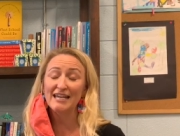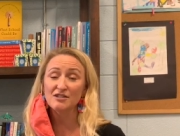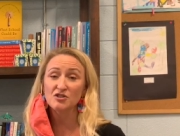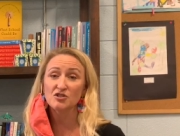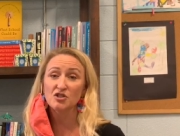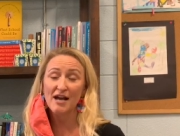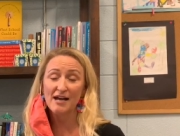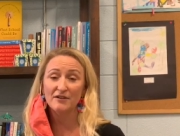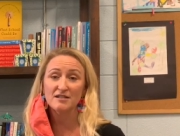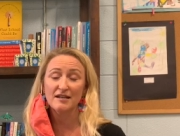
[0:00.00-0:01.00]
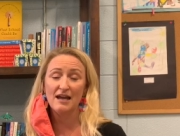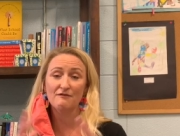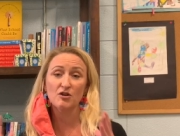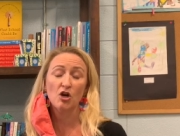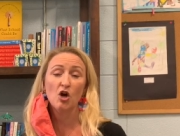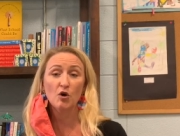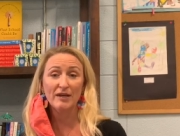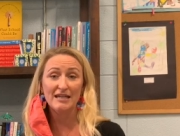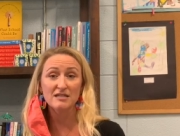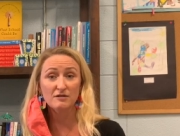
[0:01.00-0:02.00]
Each child is going to have their
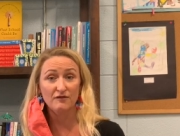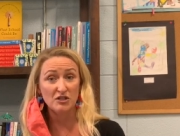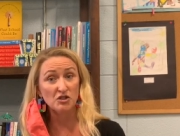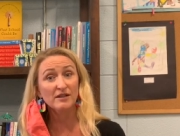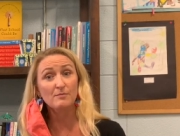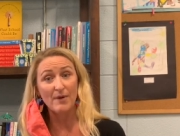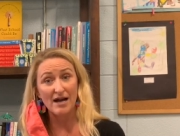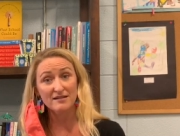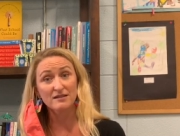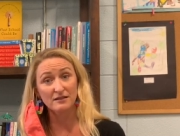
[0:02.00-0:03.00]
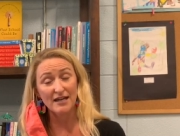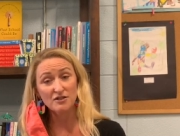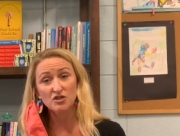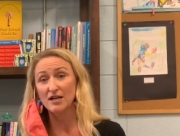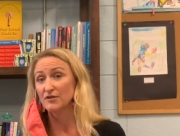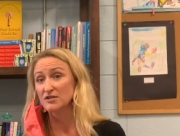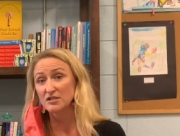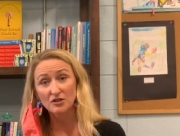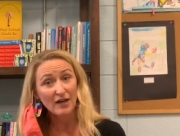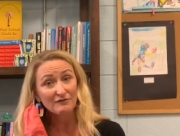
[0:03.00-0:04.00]
own individually boxed lunch, and they'll
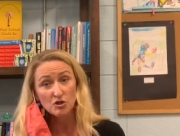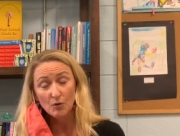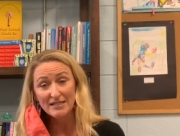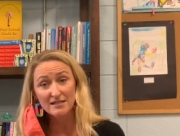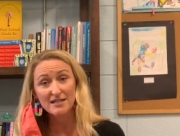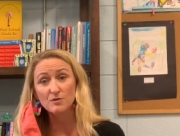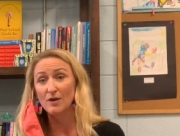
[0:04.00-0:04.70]
still have choices.